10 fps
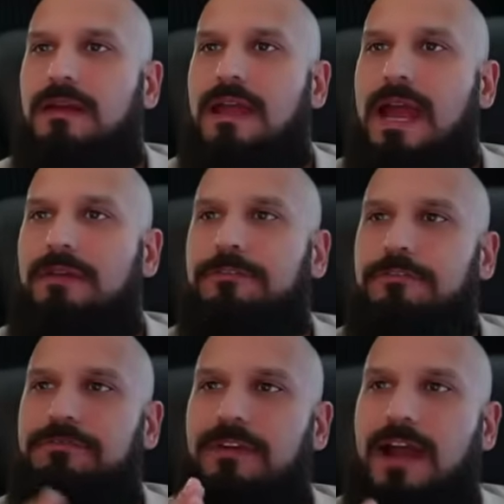after
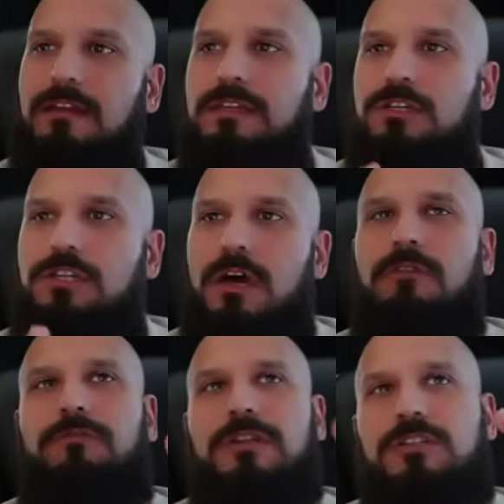filing
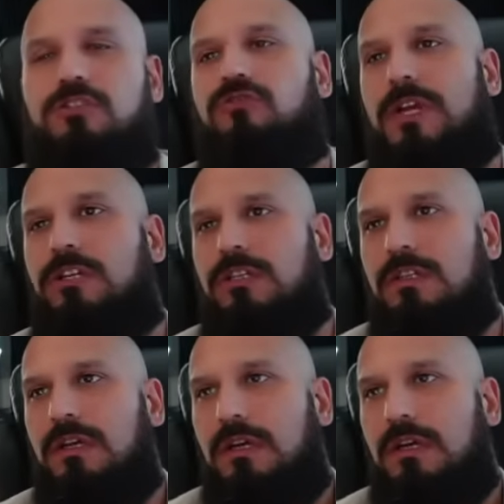shelf registration,